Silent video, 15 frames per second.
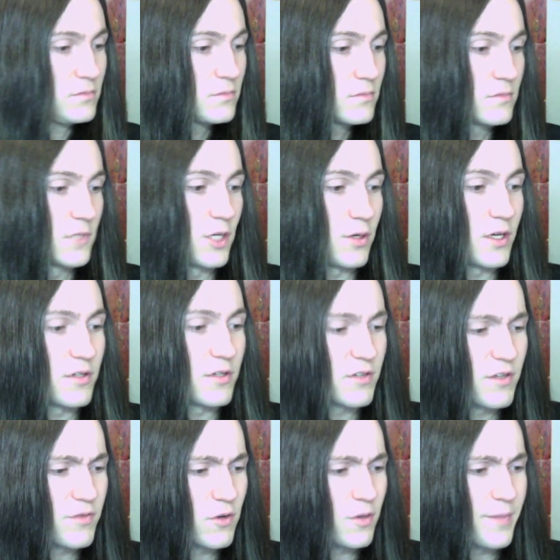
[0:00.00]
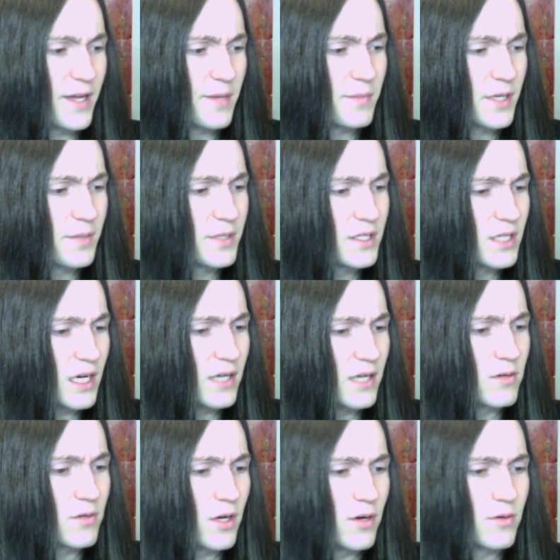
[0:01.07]
No Country for Old Men, maybe? I don't
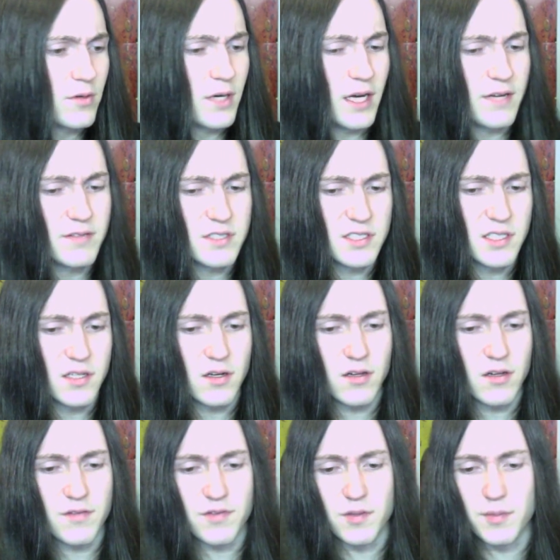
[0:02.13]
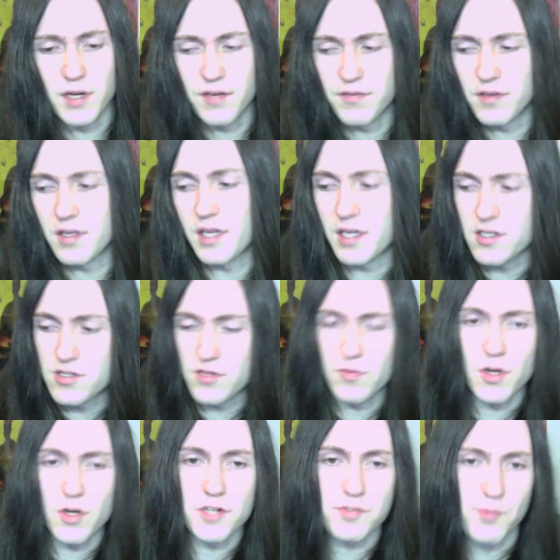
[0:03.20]
know. I haven't seen all of them, and I feel like I should
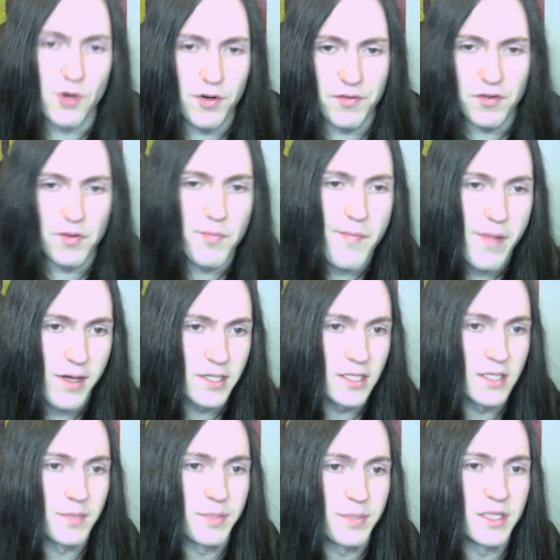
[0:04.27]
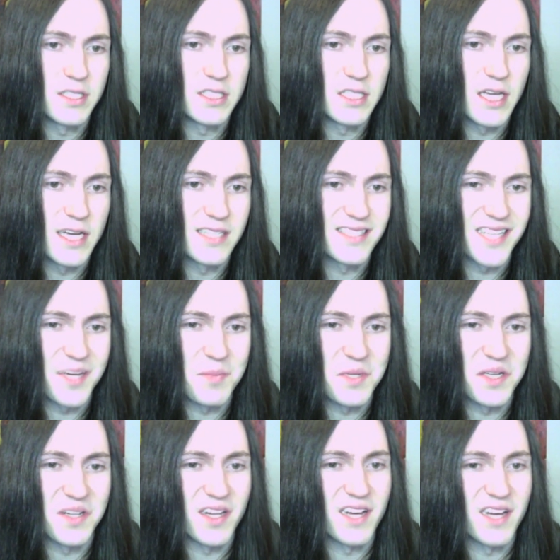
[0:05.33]
watch more of them. PTA, same
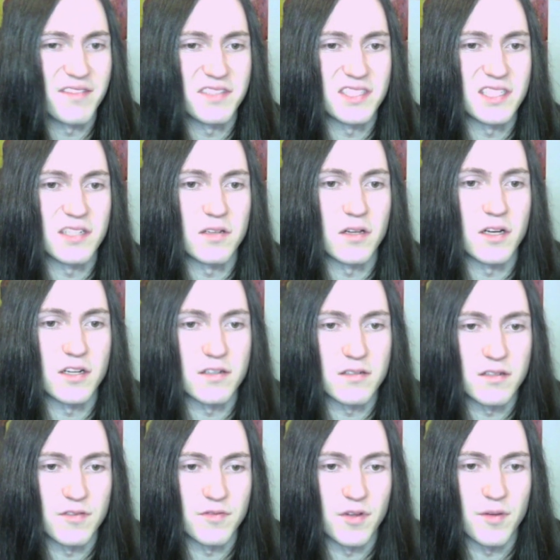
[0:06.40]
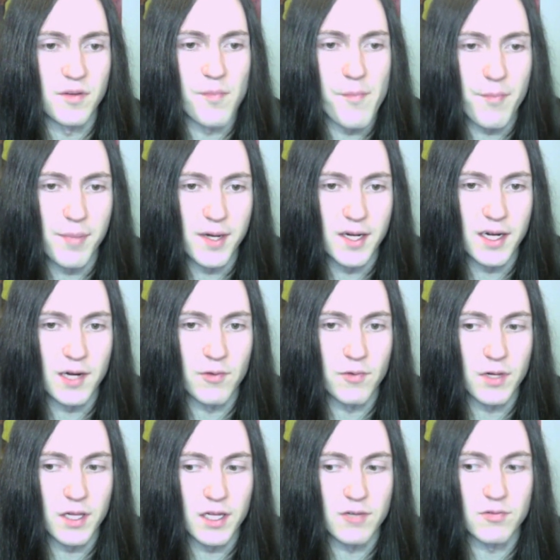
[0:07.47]
deal. I haven't seen a lot of them, but I
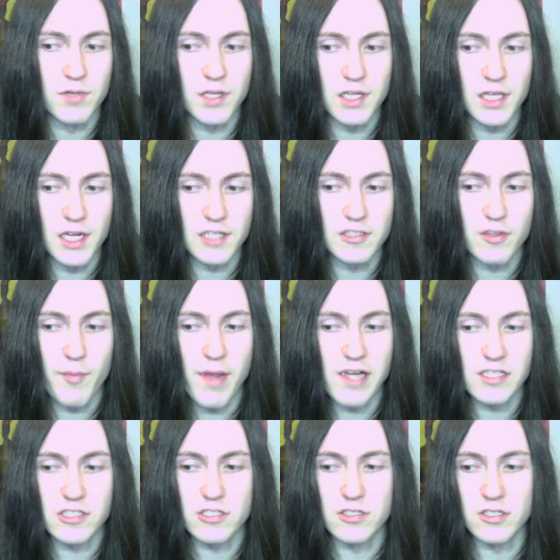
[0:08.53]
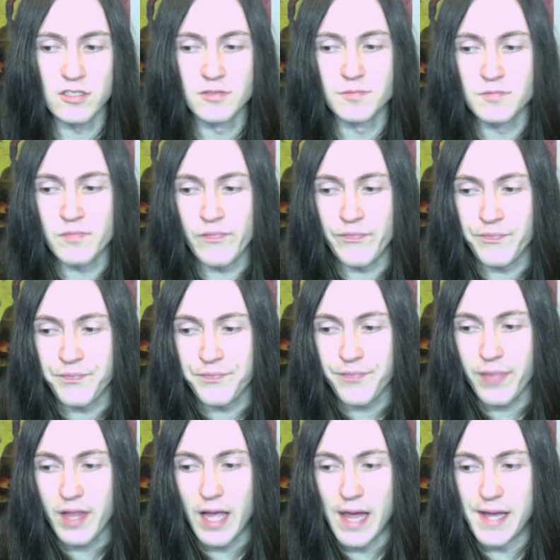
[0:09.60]
really, really liked The Master,
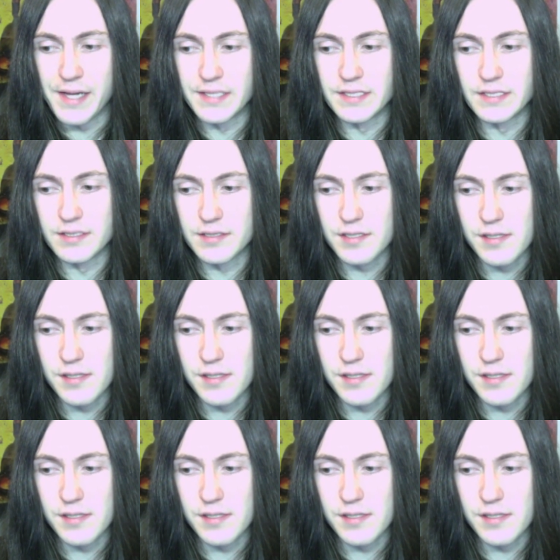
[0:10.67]
and